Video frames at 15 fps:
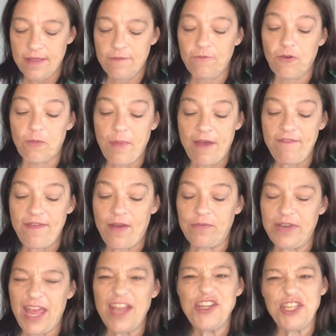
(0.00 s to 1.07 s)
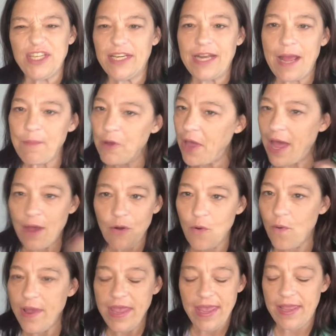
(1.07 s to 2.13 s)
for my foundation, and I'll
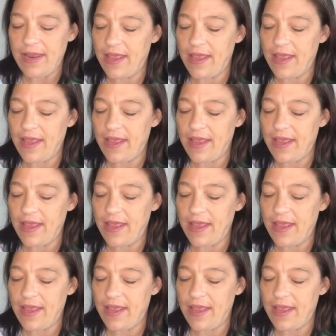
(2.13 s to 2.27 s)
go ahead